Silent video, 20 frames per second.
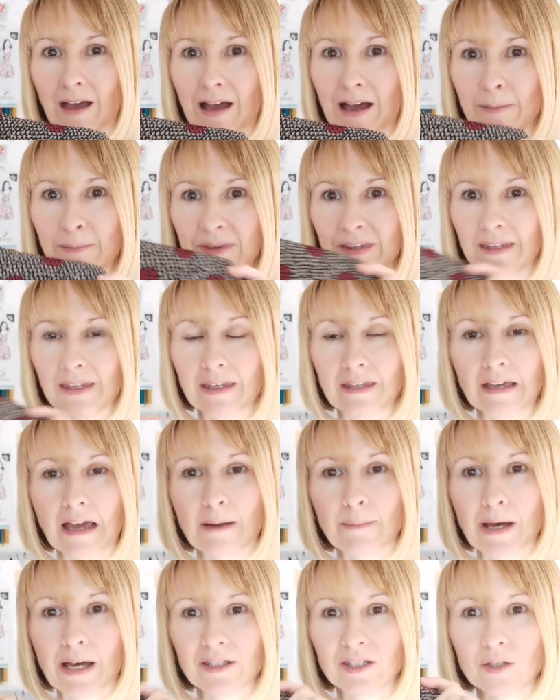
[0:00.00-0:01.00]
I'm thinking
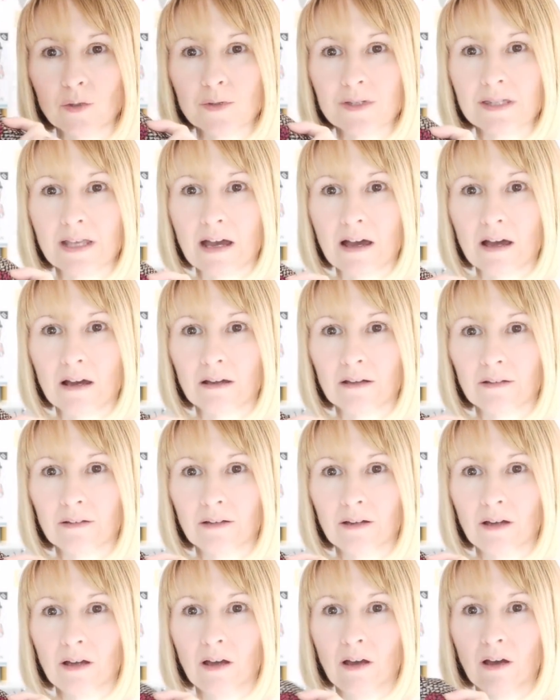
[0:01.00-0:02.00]
I might use that
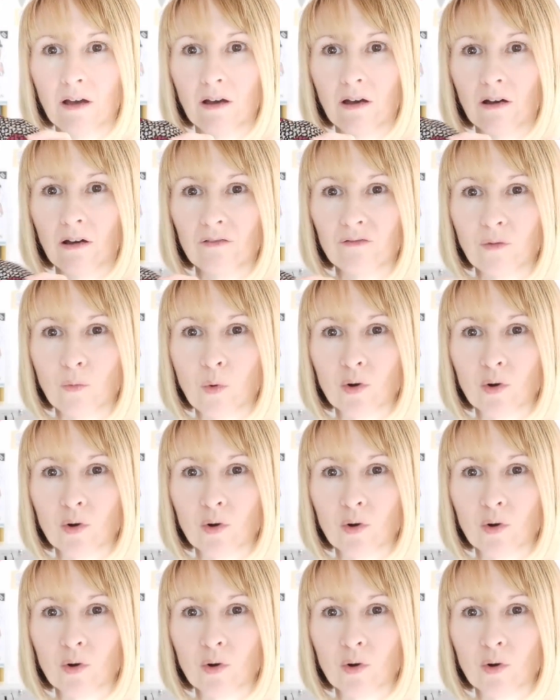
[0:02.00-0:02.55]
for